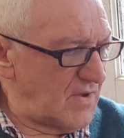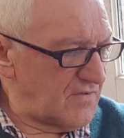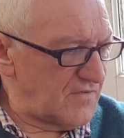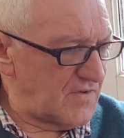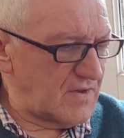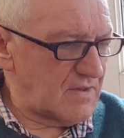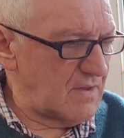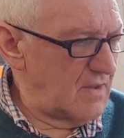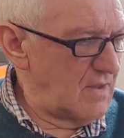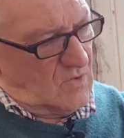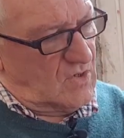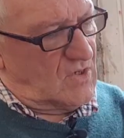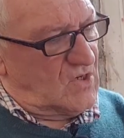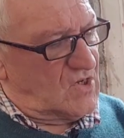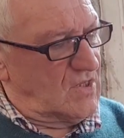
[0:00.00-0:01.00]
Perfect.
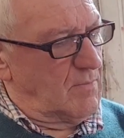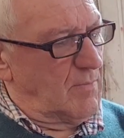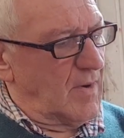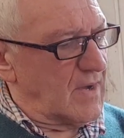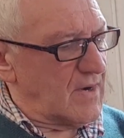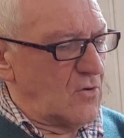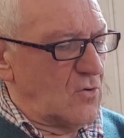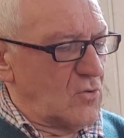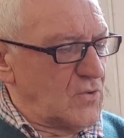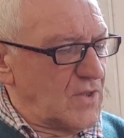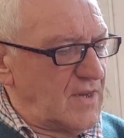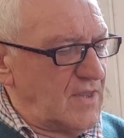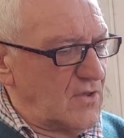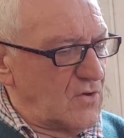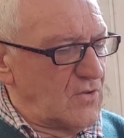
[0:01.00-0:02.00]
You can see the battery holder
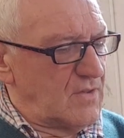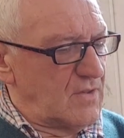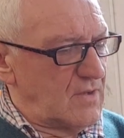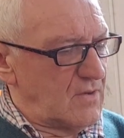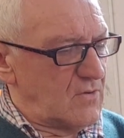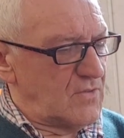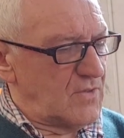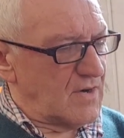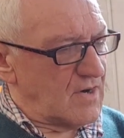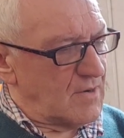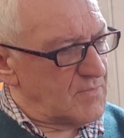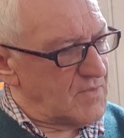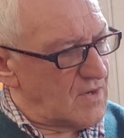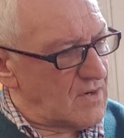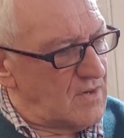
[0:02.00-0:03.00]
here on the
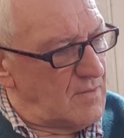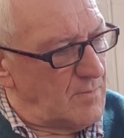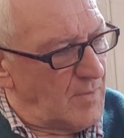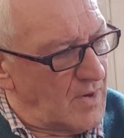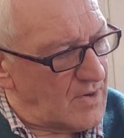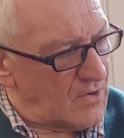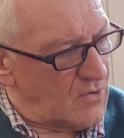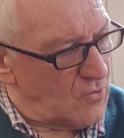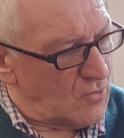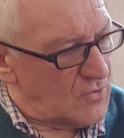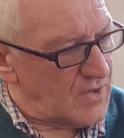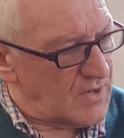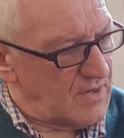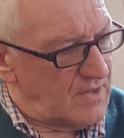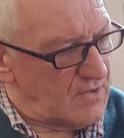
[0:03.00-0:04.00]
Raptor and the battery
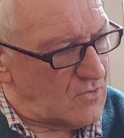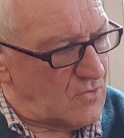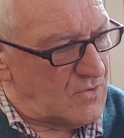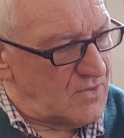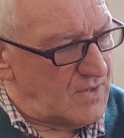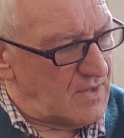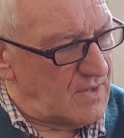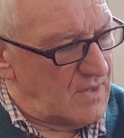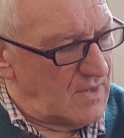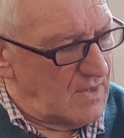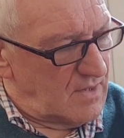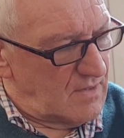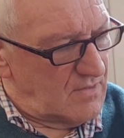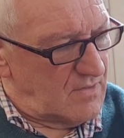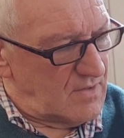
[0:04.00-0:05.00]
holder here on the
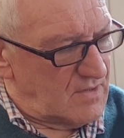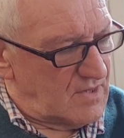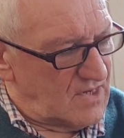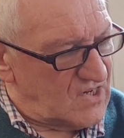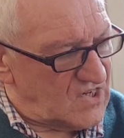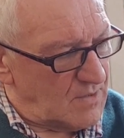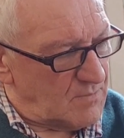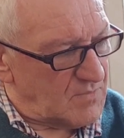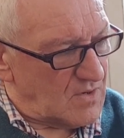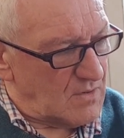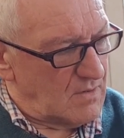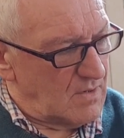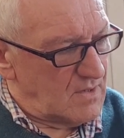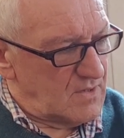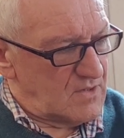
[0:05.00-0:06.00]
Ceptor.
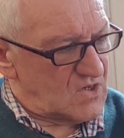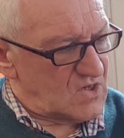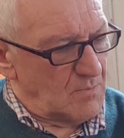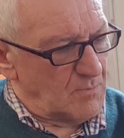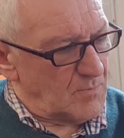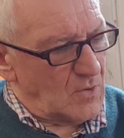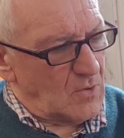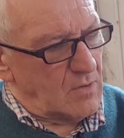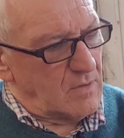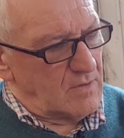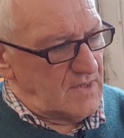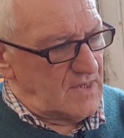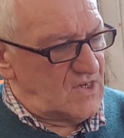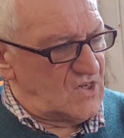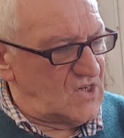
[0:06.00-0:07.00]
Simple,
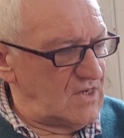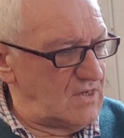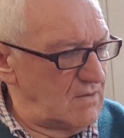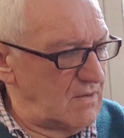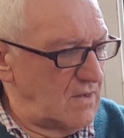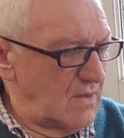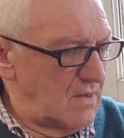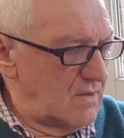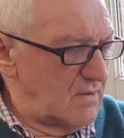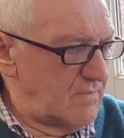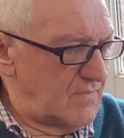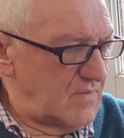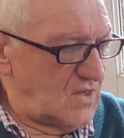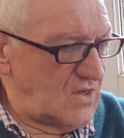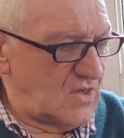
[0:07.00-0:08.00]
easy.
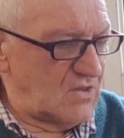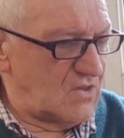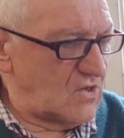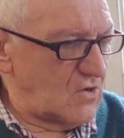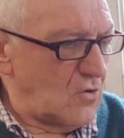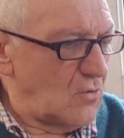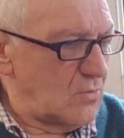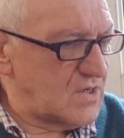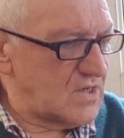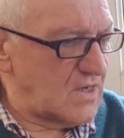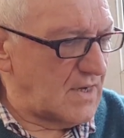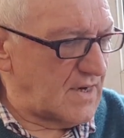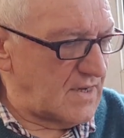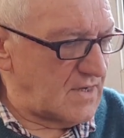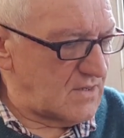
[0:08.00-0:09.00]
You can always
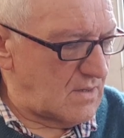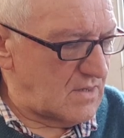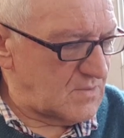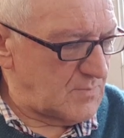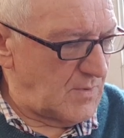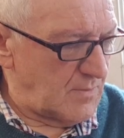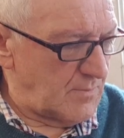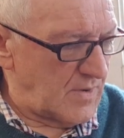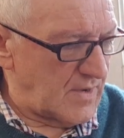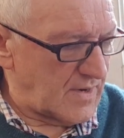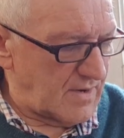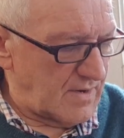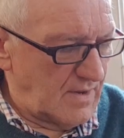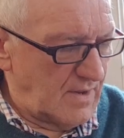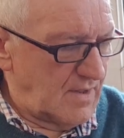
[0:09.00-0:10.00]
carry a spare
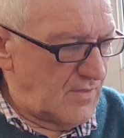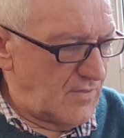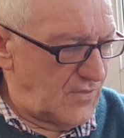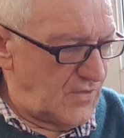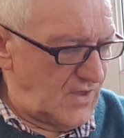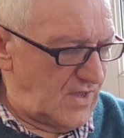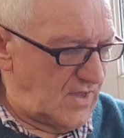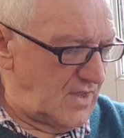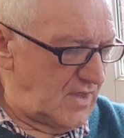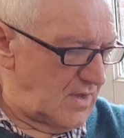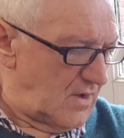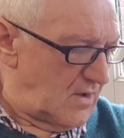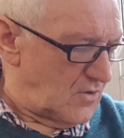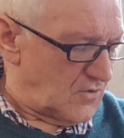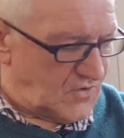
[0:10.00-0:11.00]
battery.
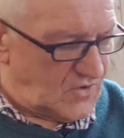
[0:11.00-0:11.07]
I'll